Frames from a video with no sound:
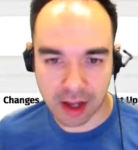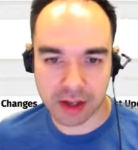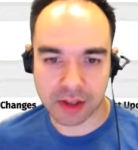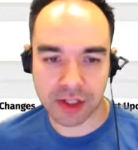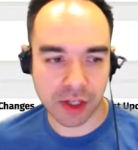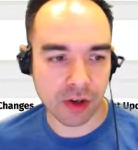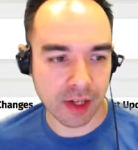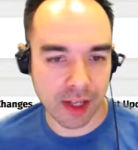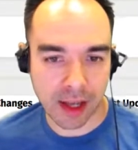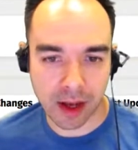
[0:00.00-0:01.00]

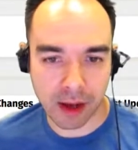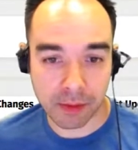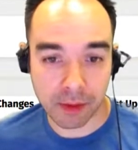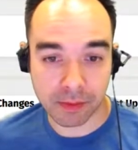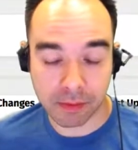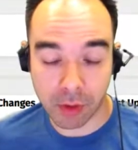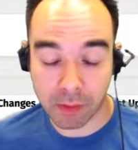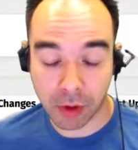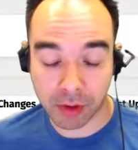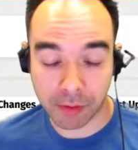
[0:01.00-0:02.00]
security, but more
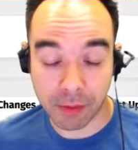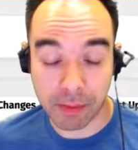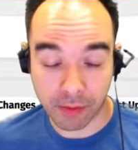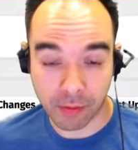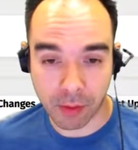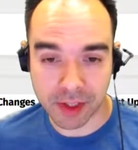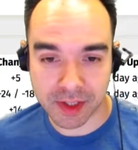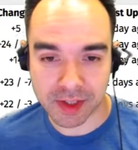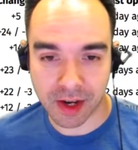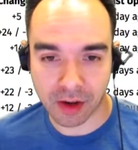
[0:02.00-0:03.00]
importantly for me,
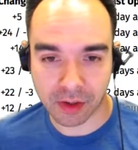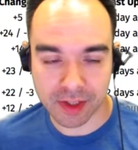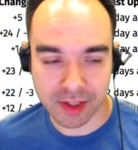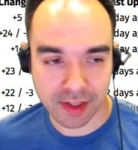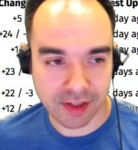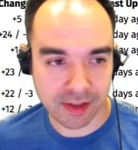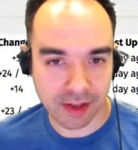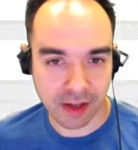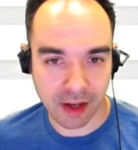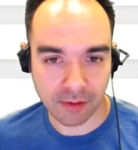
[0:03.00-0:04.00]
performance characteristics
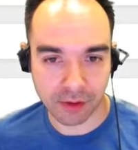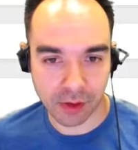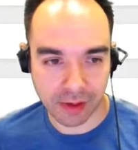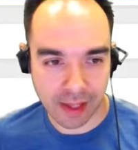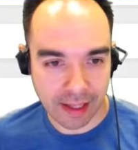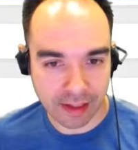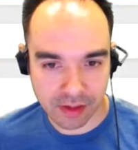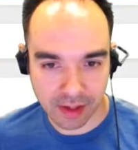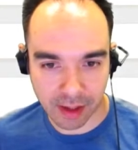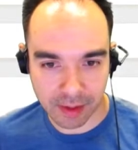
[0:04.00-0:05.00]
for doing that.
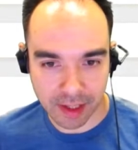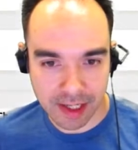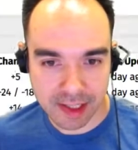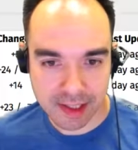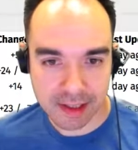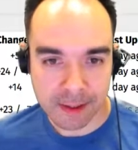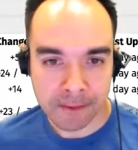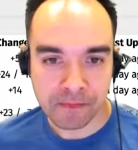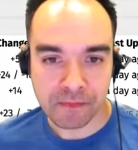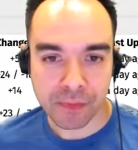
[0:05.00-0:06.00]
So that'll be nice.
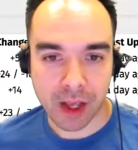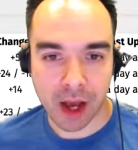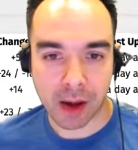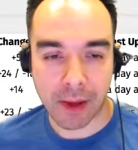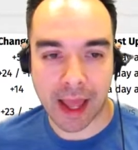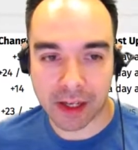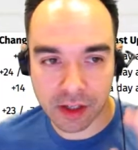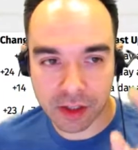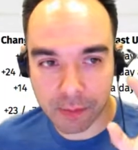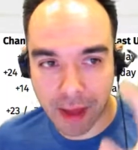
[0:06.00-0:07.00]

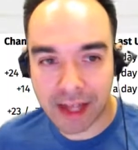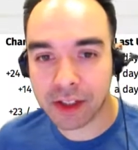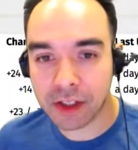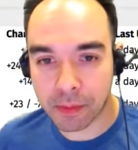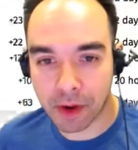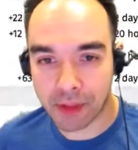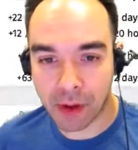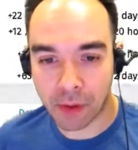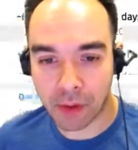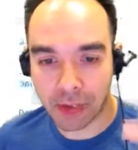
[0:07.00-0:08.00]
And dependent upon
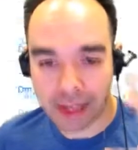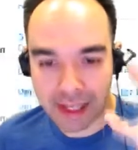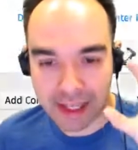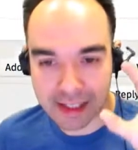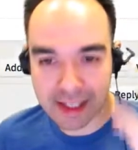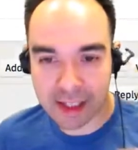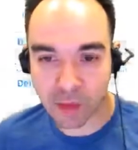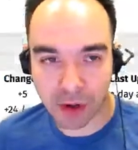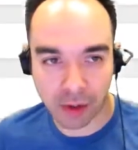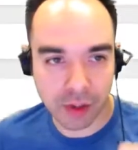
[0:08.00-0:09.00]
that work is this
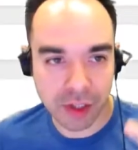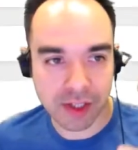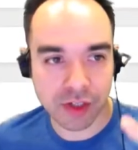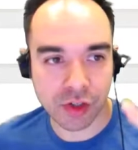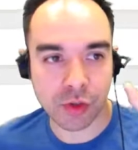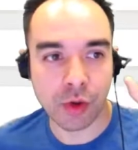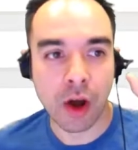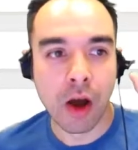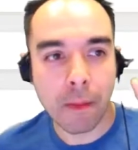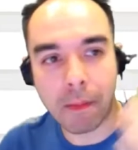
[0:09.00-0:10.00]
work, which is to
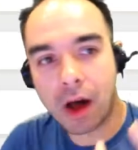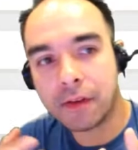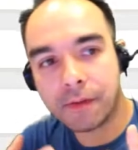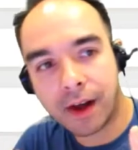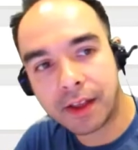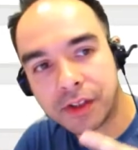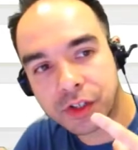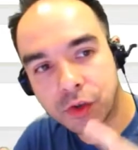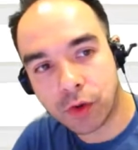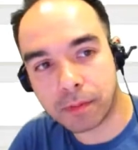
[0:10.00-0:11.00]
modify the
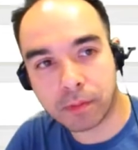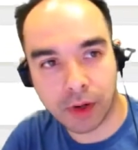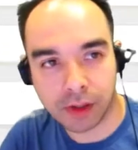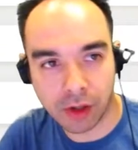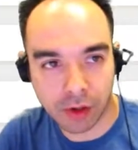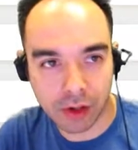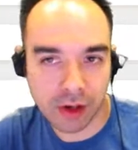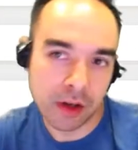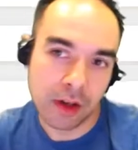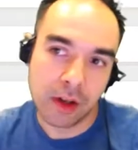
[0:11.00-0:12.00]
Script Preloader.
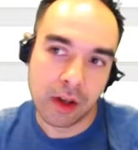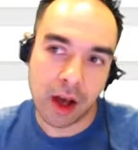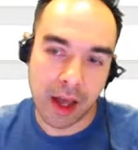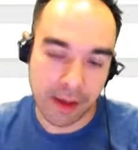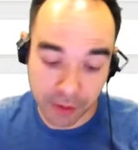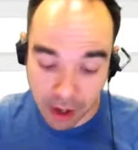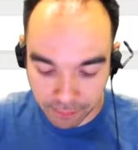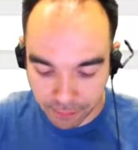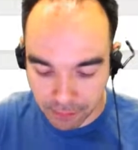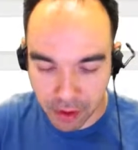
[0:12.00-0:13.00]
If you're
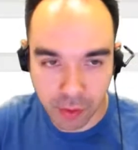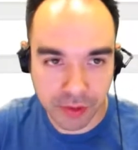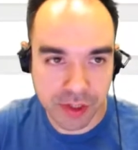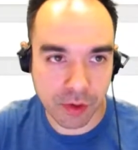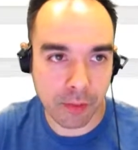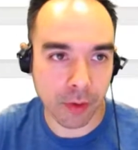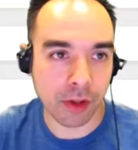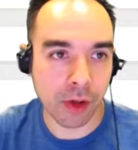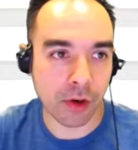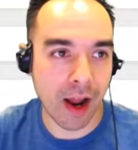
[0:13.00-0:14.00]
not familiar with the Script
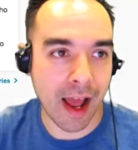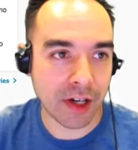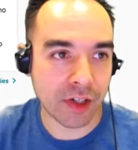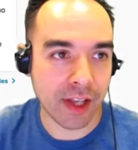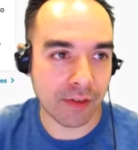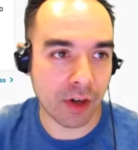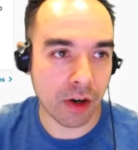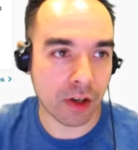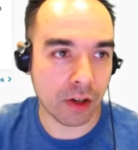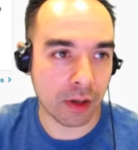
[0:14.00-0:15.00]
Preloader, I actually have an
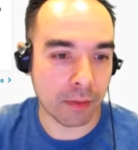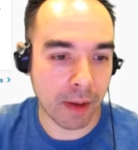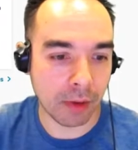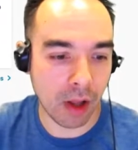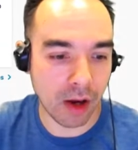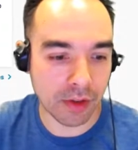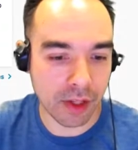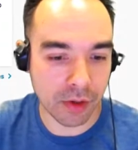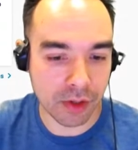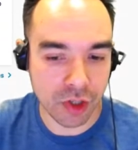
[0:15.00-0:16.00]
article on my blog that
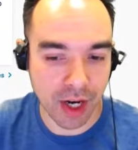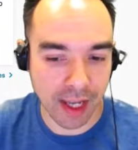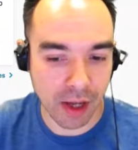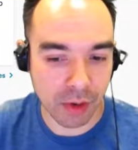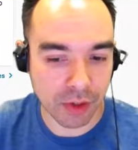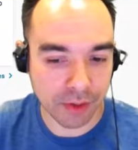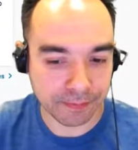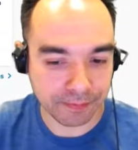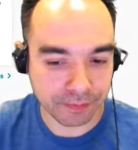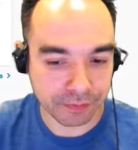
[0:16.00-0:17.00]
you can check out
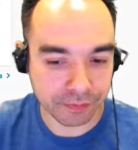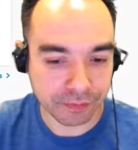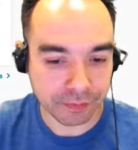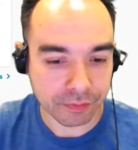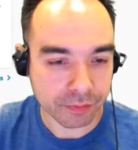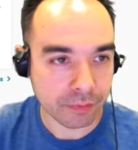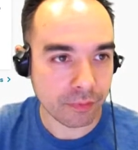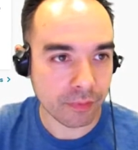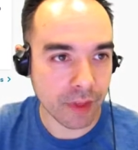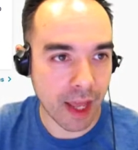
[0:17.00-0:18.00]

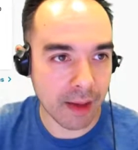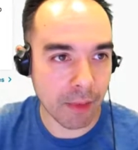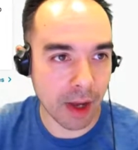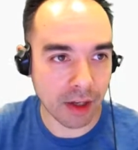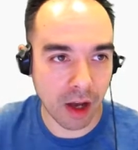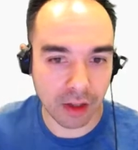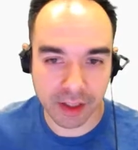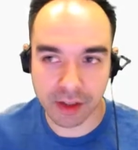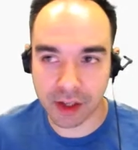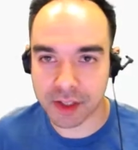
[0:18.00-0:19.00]
at
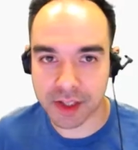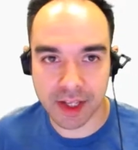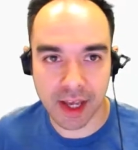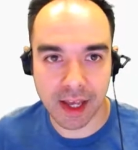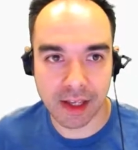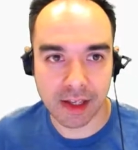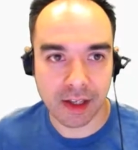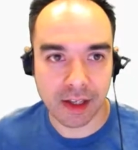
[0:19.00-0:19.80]
mikeconley.ca.